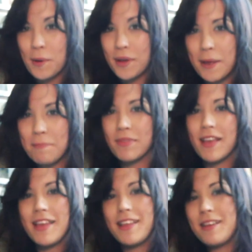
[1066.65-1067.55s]
Okay,
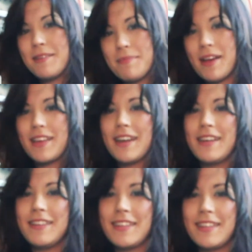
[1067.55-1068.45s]
bye
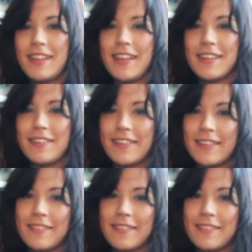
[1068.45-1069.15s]
guys, see you later.